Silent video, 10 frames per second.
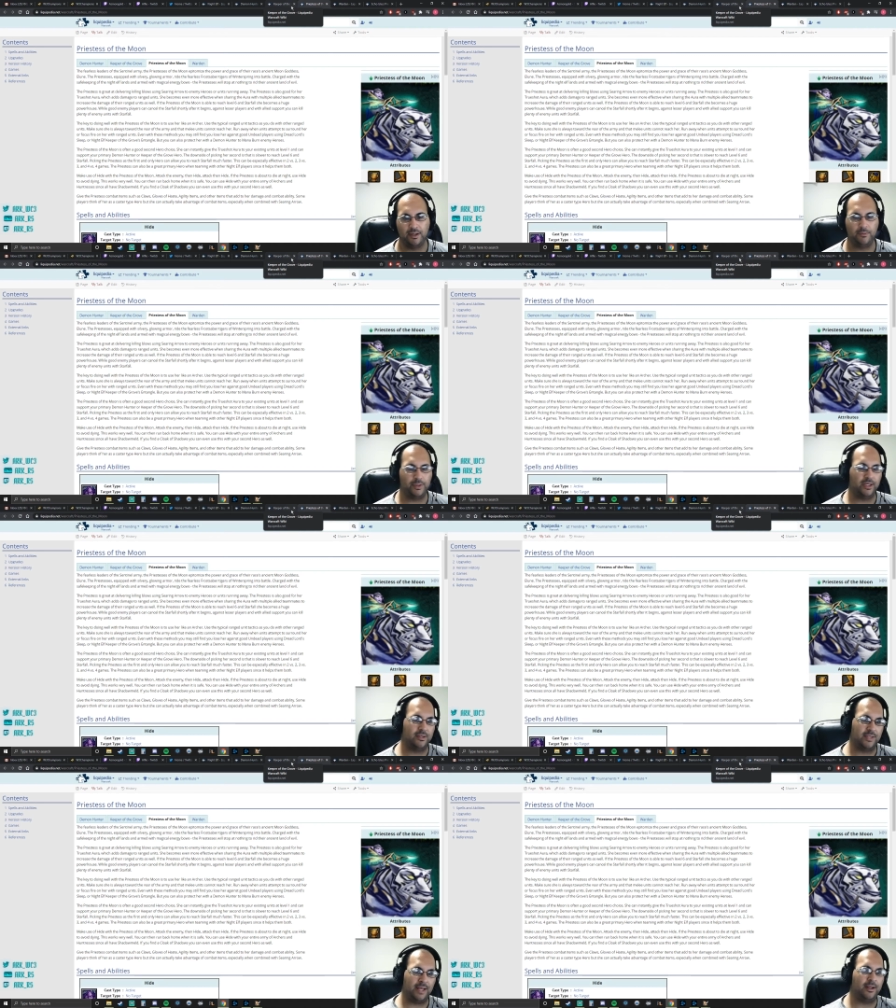
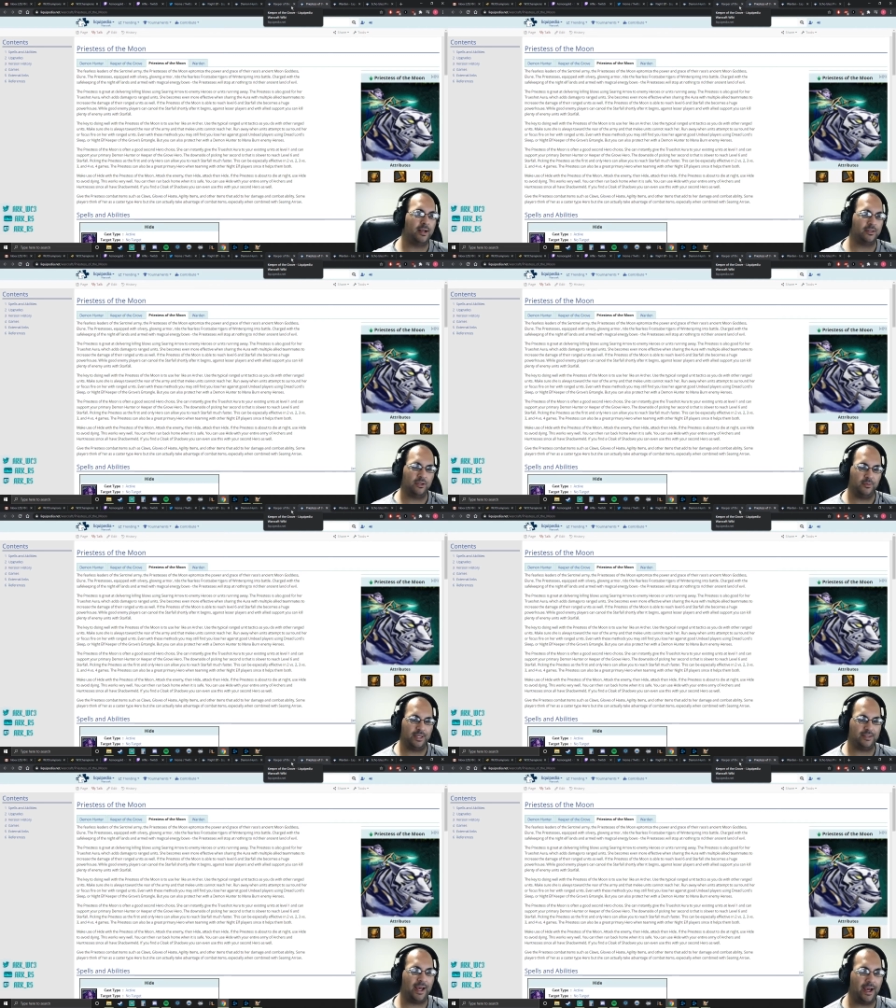because that Naga is going to be
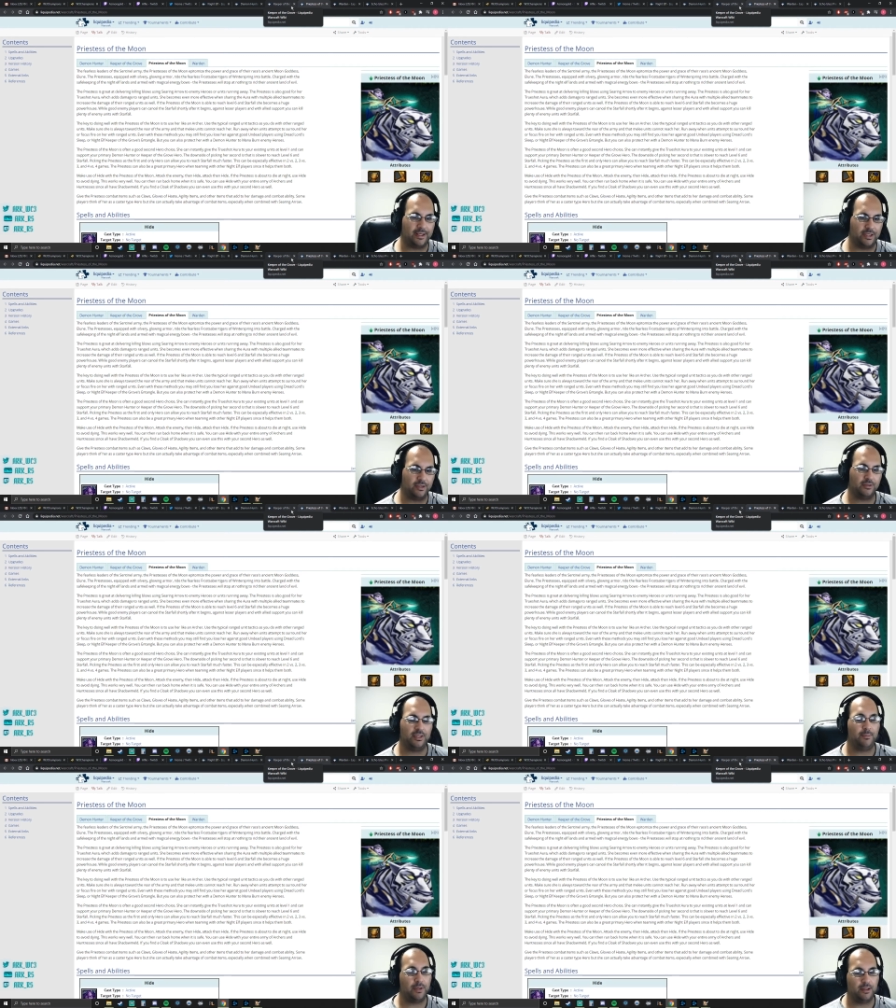attacking
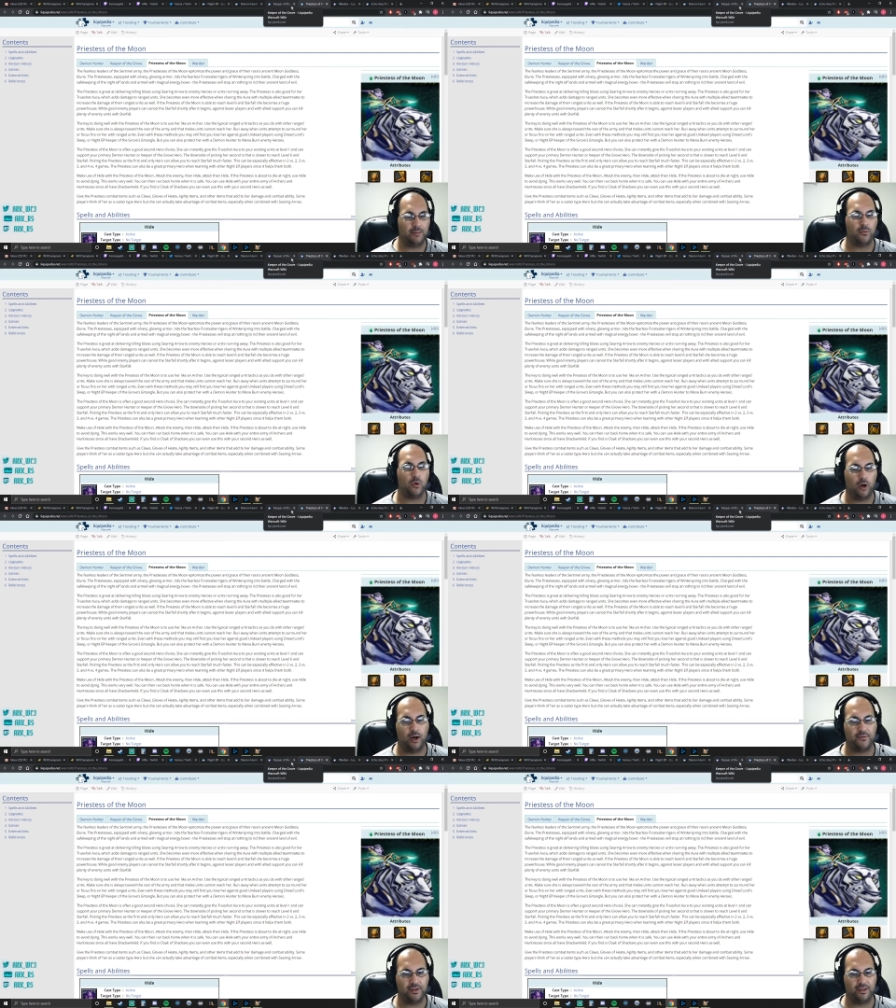typically more
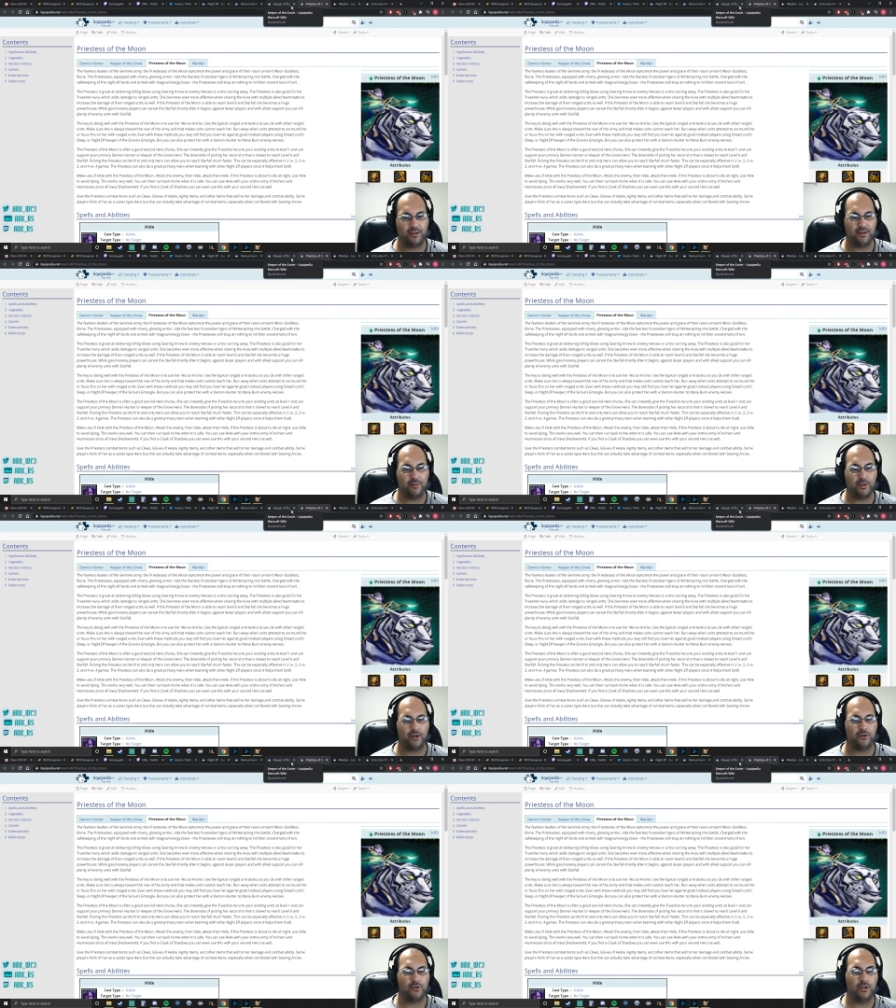often than the Demon
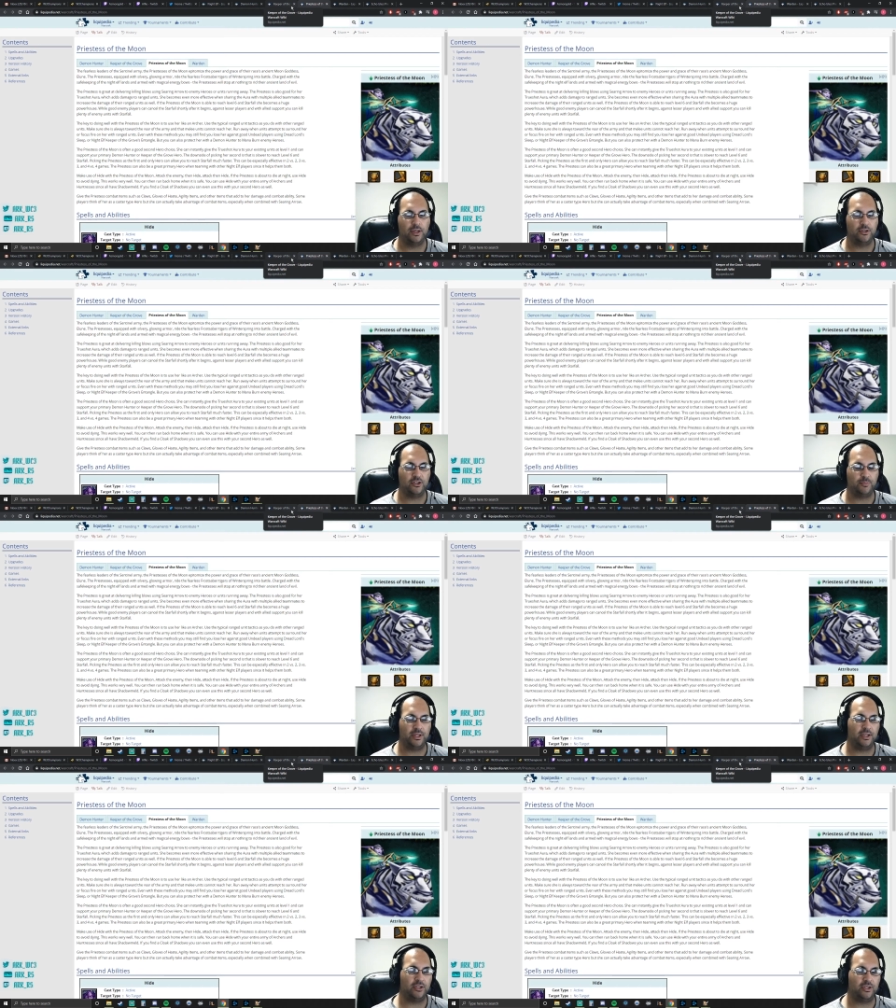Hunter just
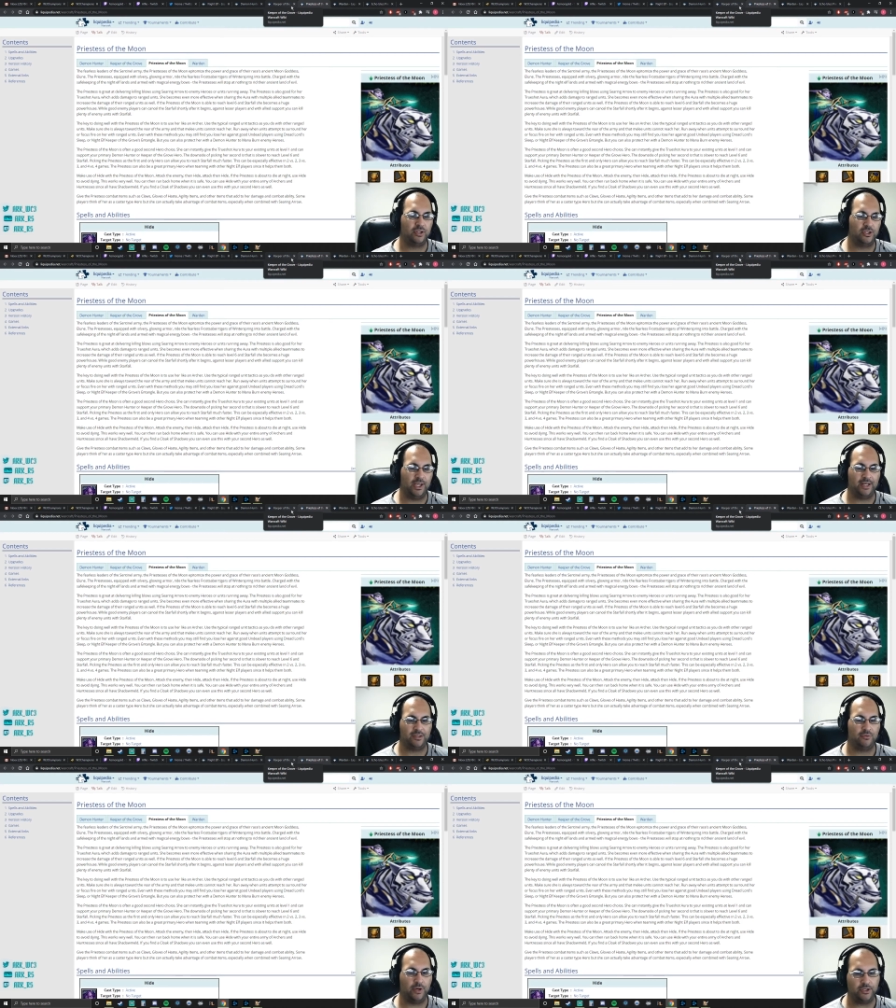because she has
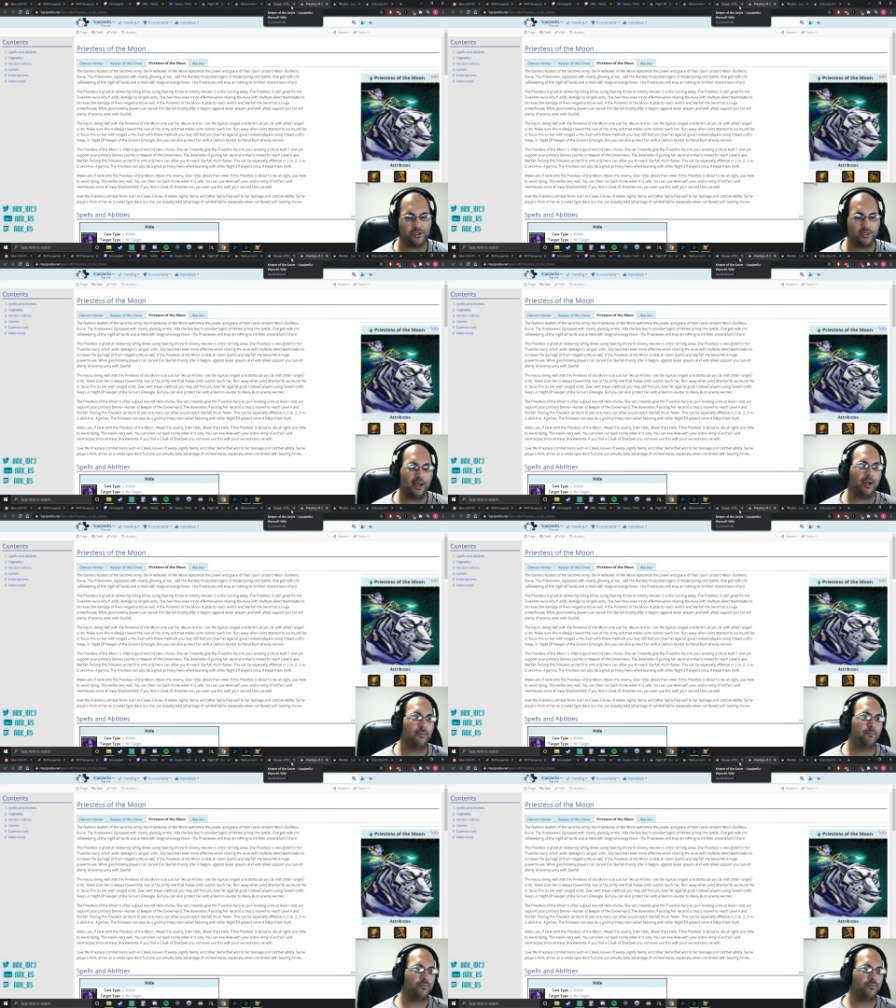a ranged attack.